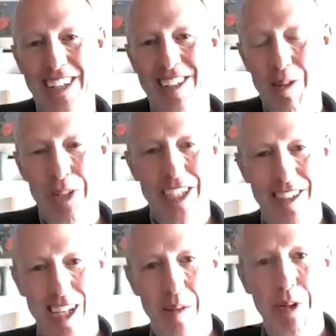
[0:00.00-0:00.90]
some of the
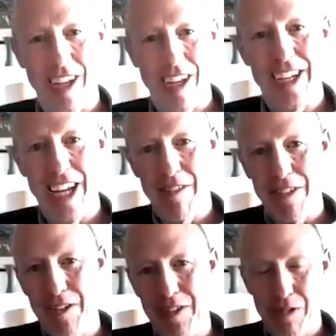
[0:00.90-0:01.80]
examples I gave,
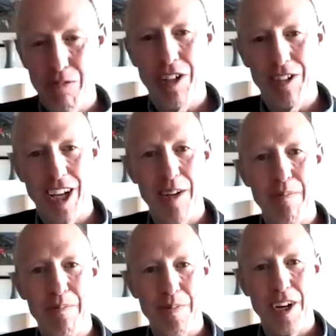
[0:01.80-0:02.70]
the real-time